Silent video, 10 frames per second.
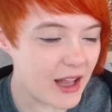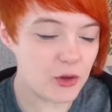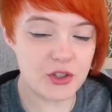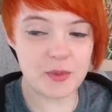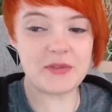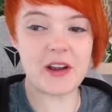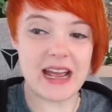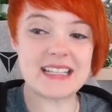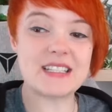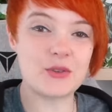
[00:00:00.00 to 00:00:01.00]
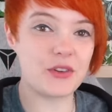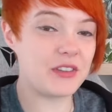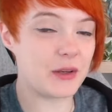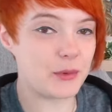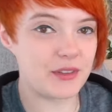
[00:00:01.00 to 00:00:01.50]
Although, to be fair, I did notice
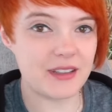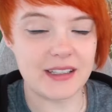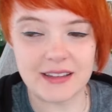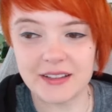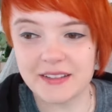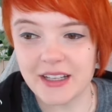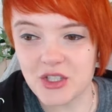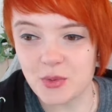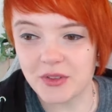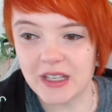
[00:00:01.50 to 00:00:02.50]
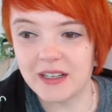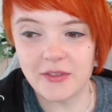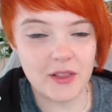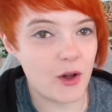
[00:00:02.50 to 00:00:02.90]
that it was like the stitch was kind of a